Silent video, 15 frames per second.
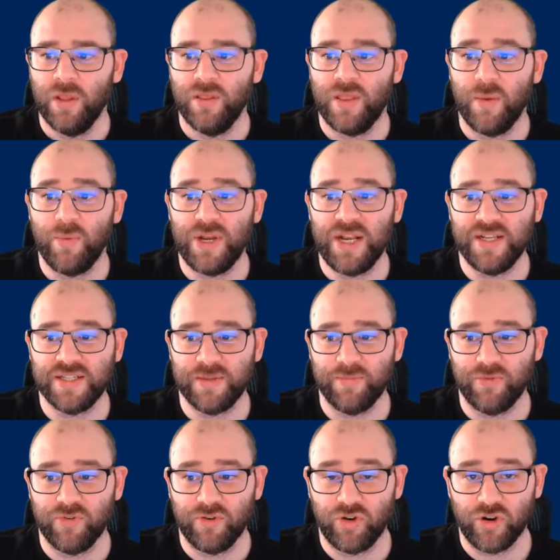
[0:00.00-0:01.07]
Then we need
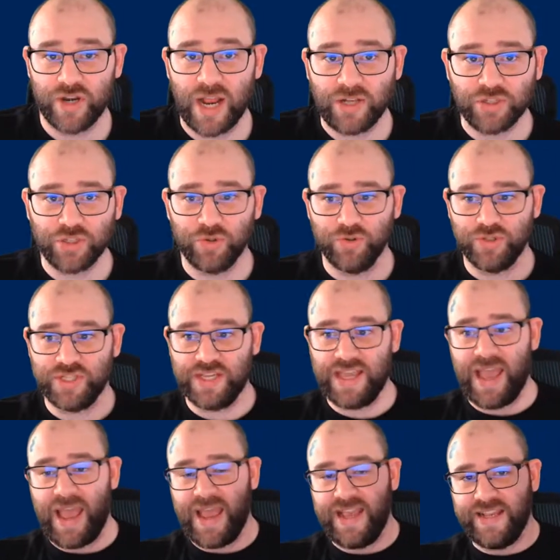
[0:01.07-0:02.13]
some credentials to
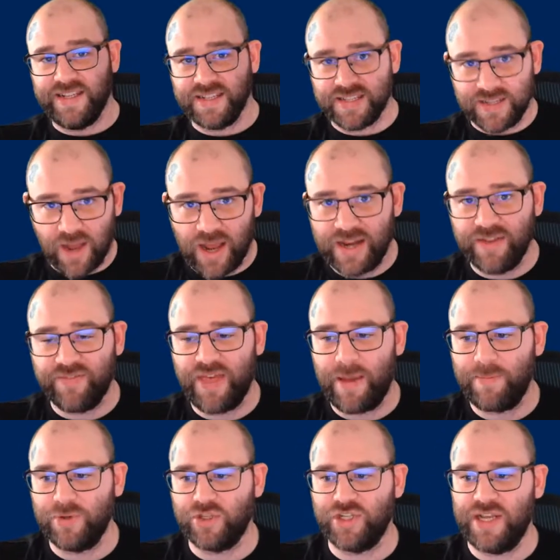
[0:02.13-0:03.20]
get inside of
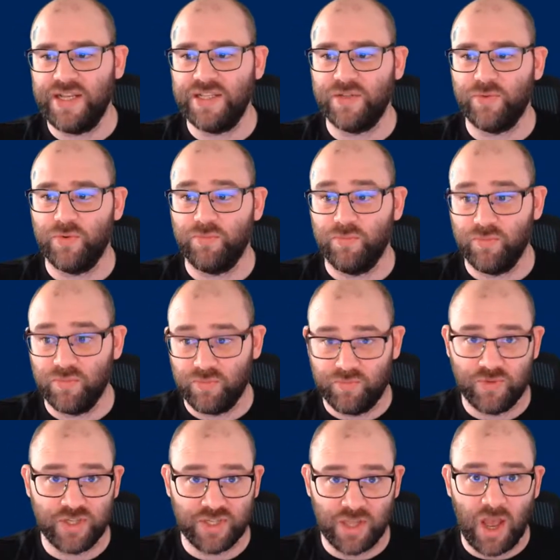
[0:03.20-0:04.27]
that machine to
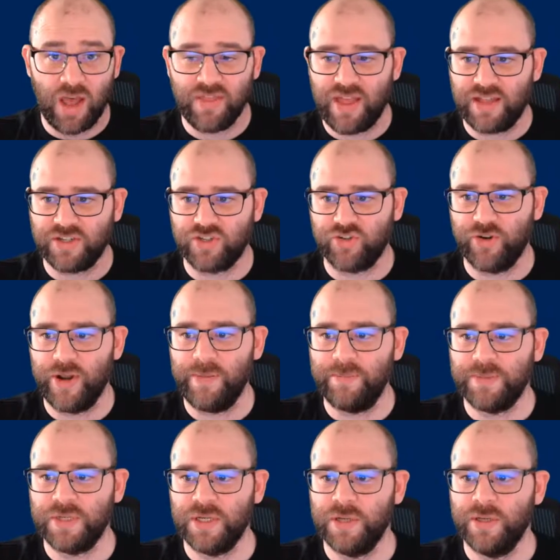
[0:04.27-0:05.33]
start that
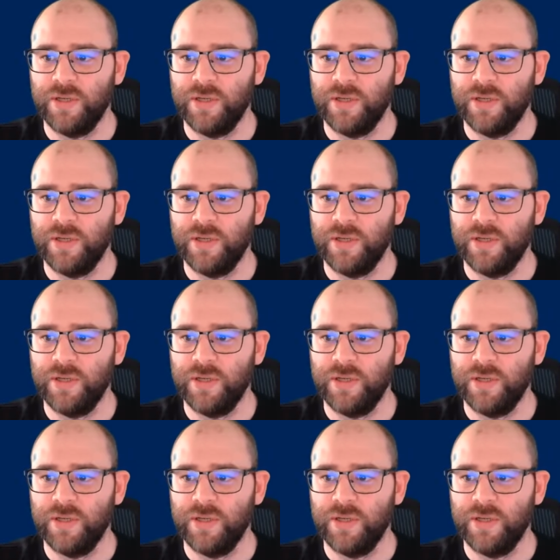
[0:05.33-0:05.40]
script.